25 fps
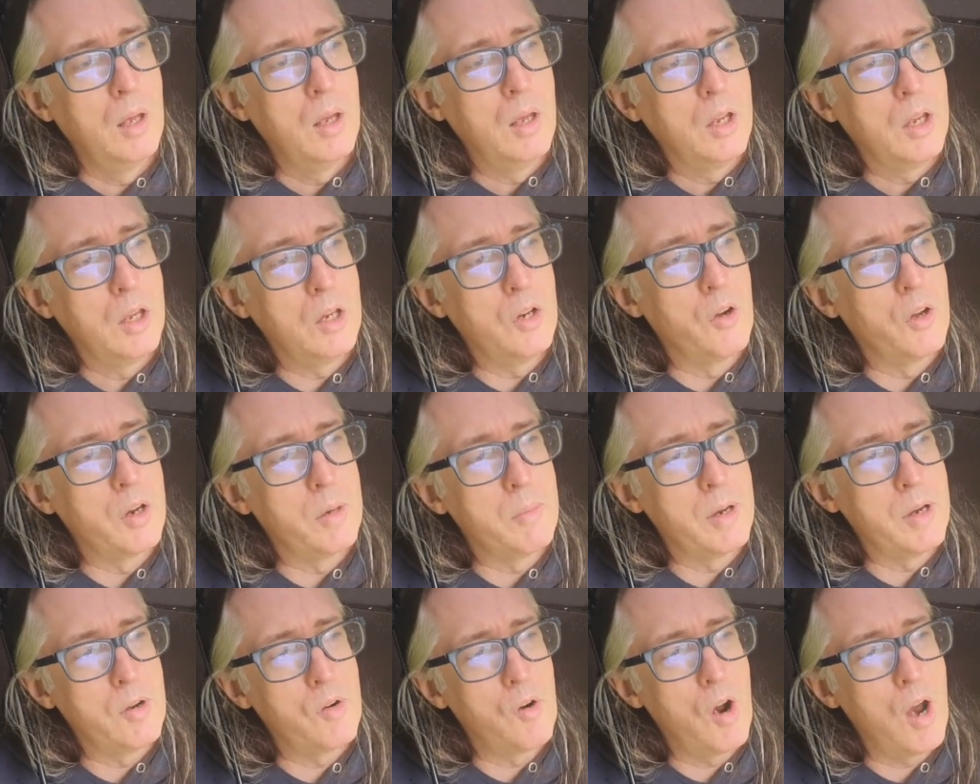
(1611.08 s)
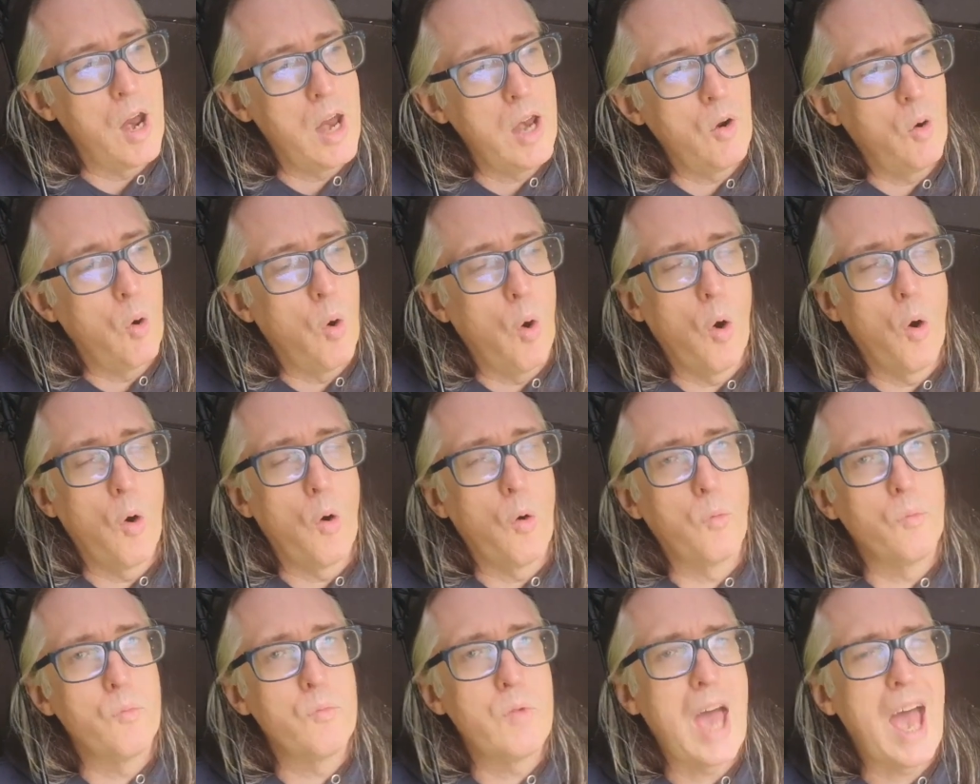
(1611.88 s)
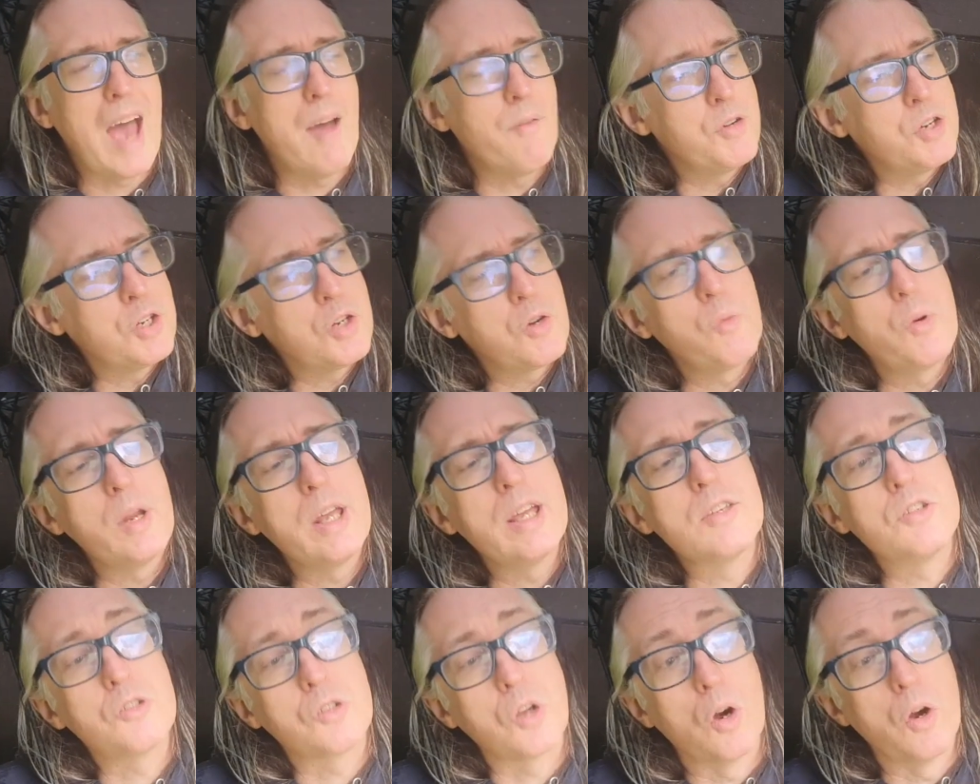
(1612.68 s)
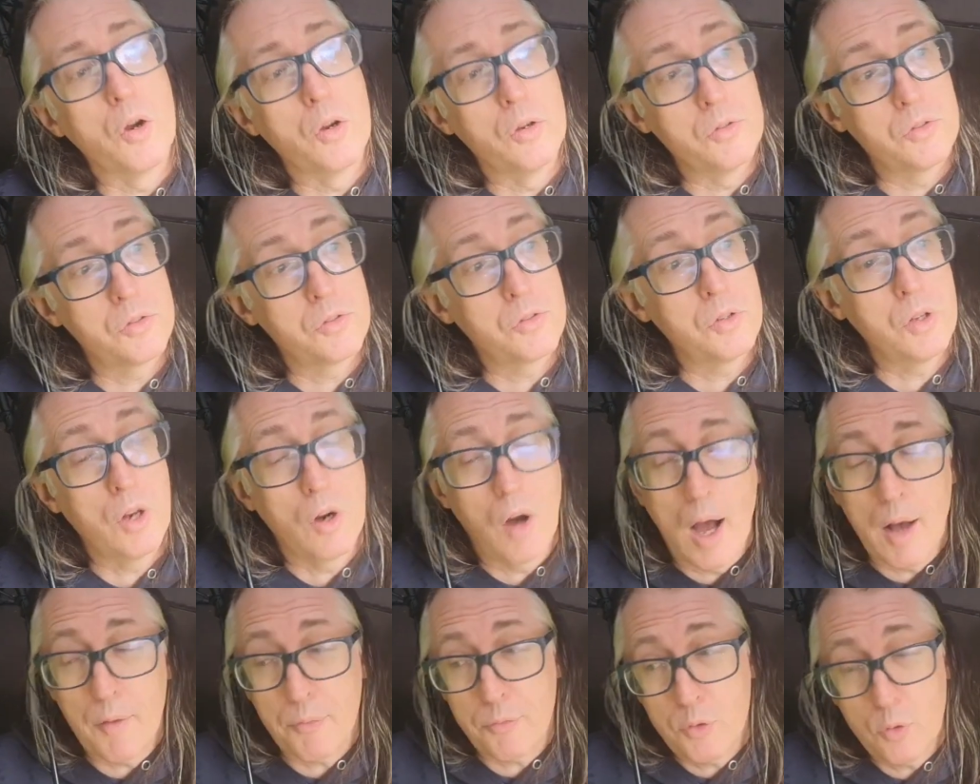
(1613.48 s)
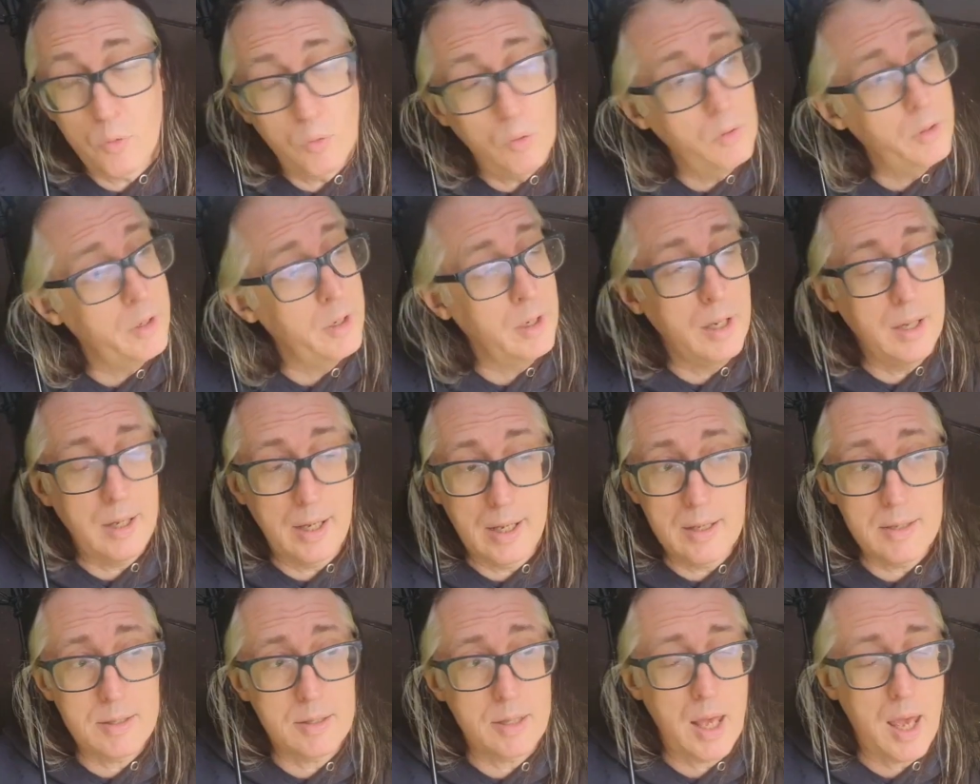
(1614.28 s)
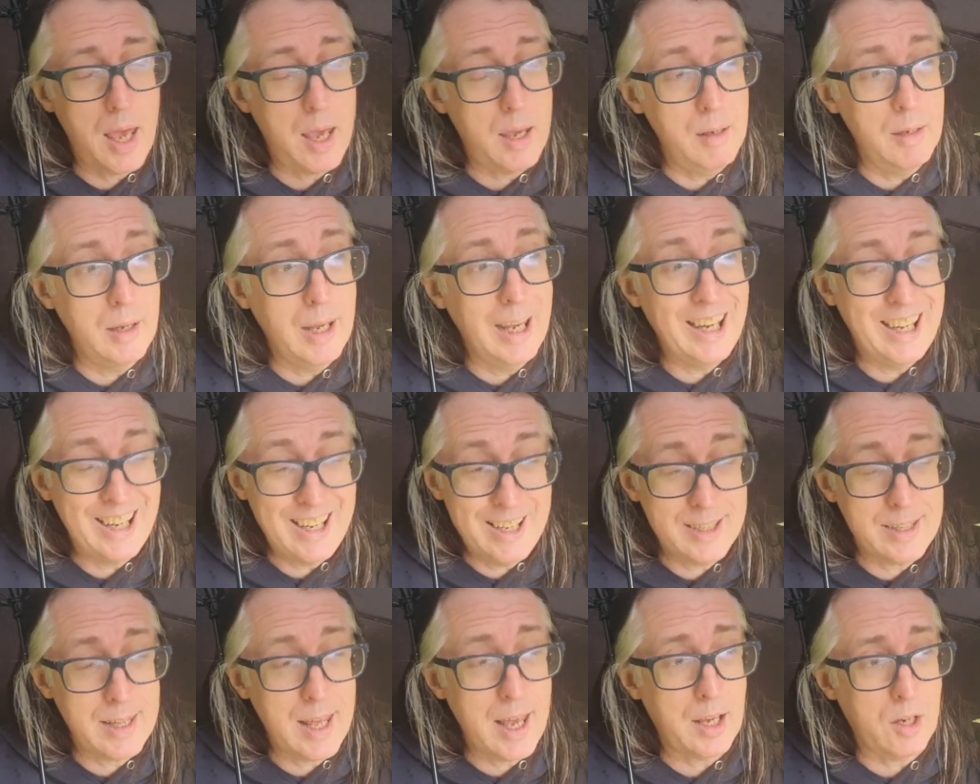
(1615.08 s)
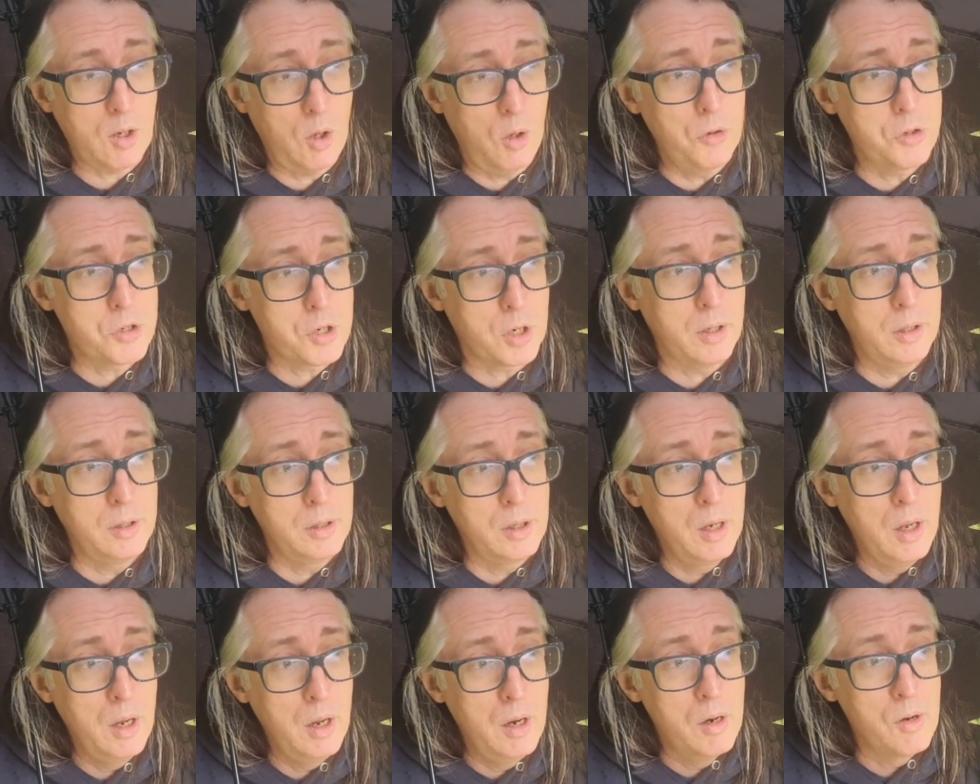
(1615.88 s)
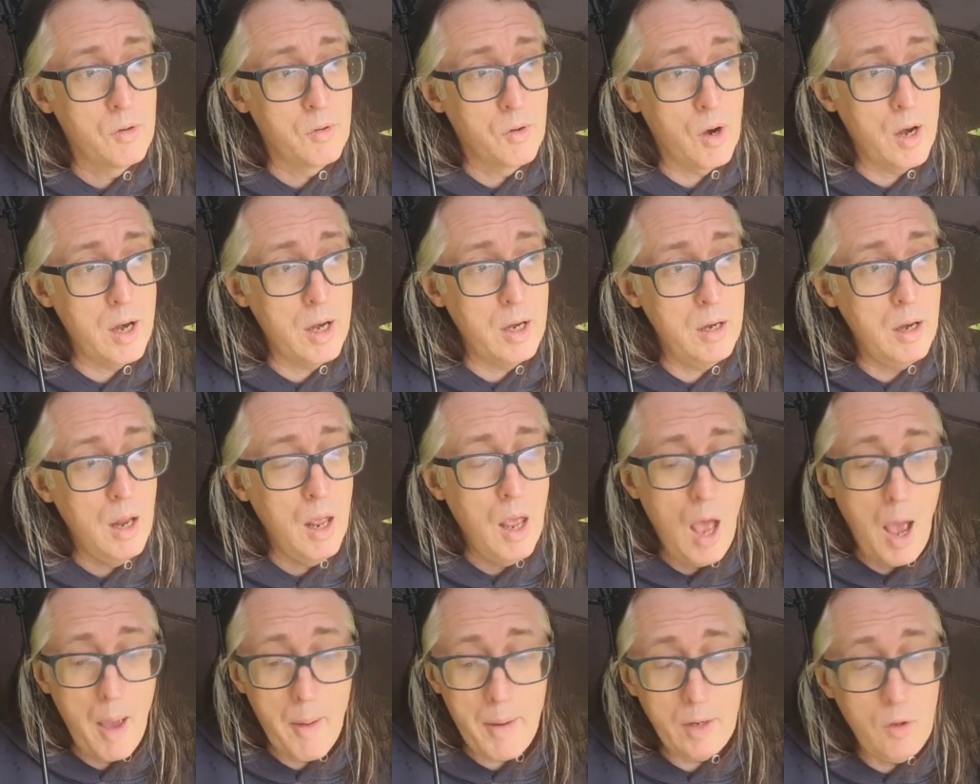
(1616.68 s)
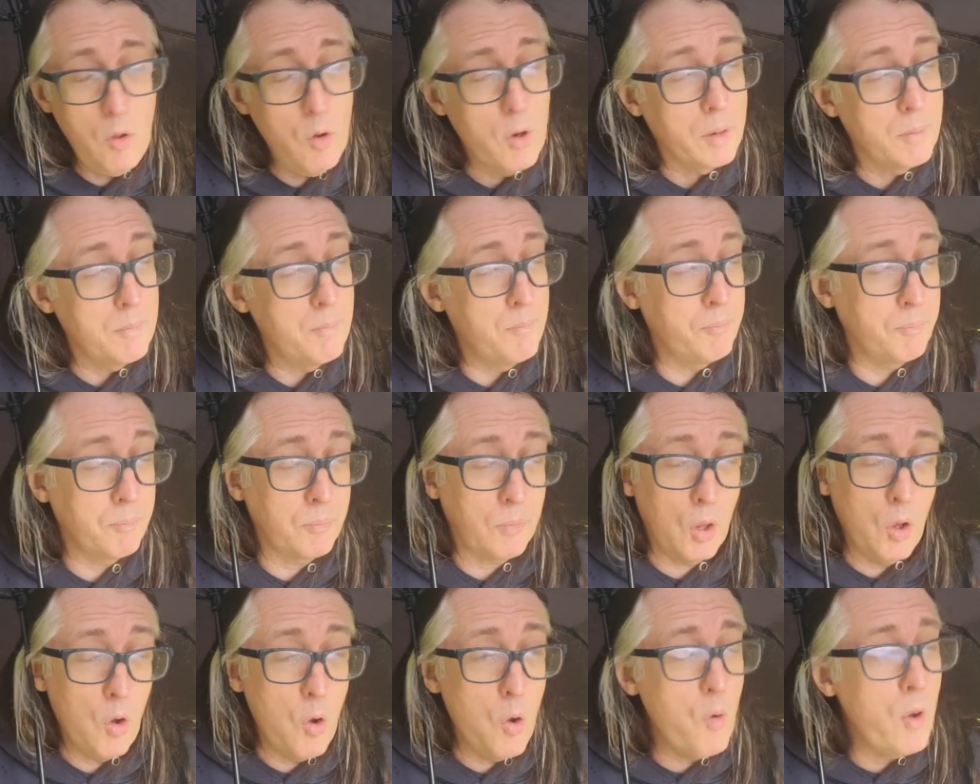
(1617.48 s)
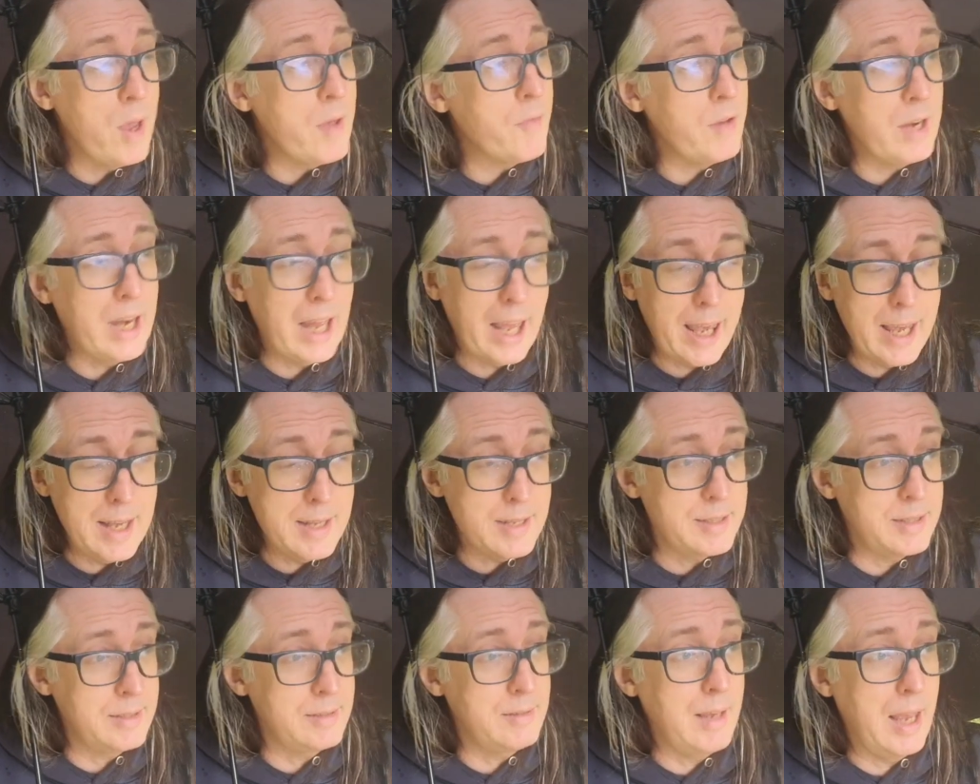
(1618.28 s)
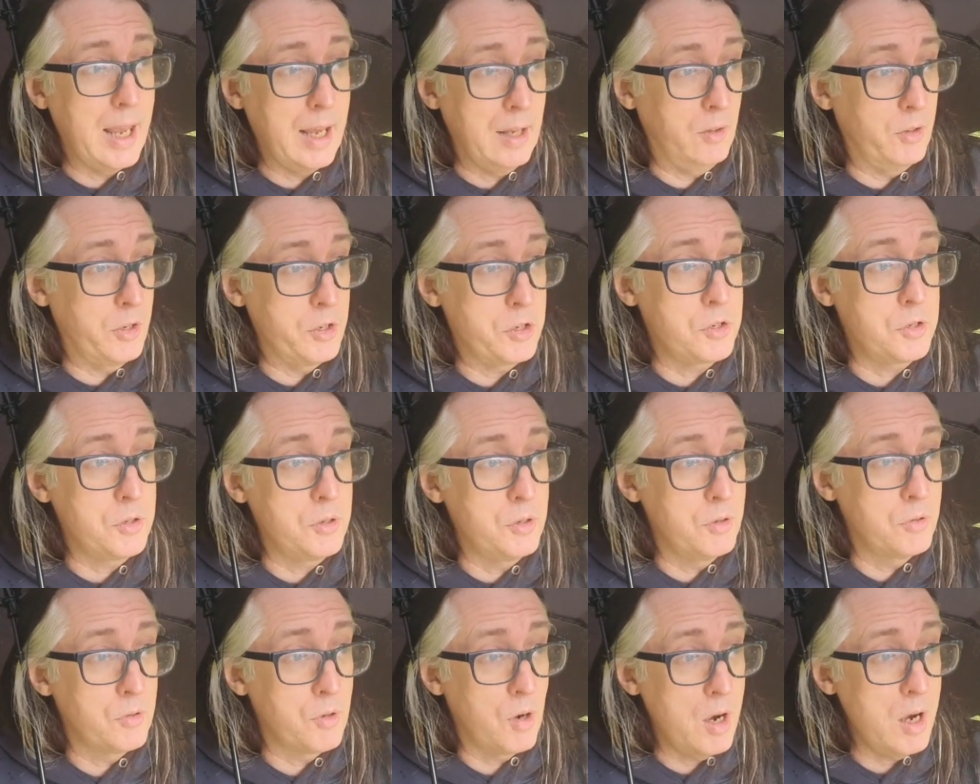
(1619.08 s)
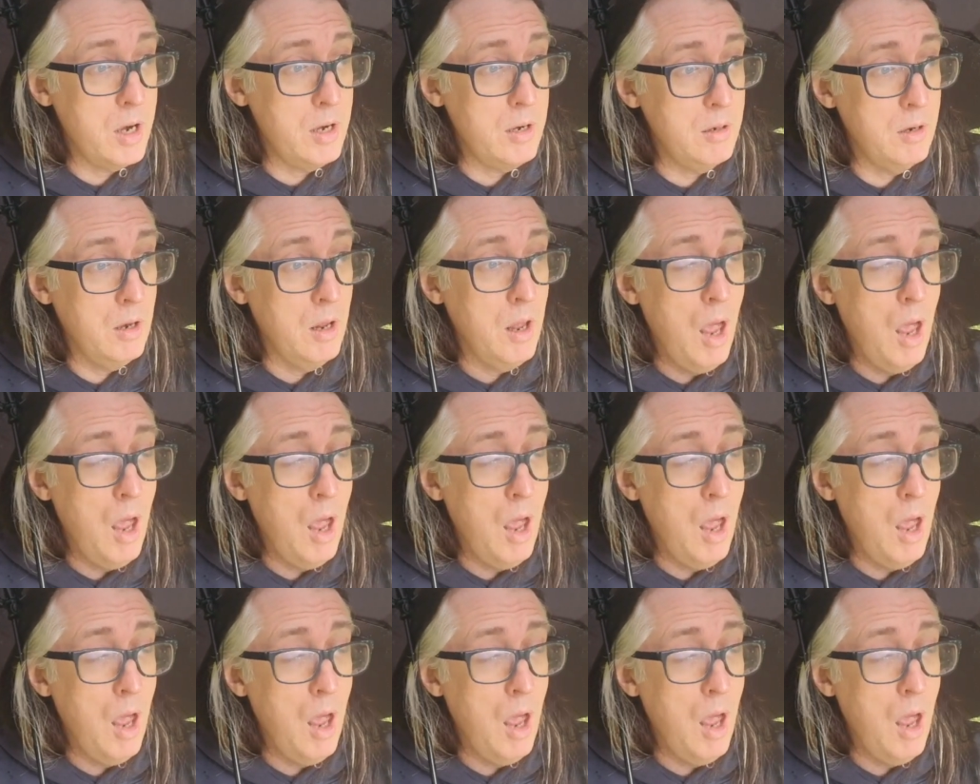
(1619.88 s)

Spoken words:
You know what I mean, right? Or have Sharia zones. After all, it is their culture, right? Look, who even is English, right?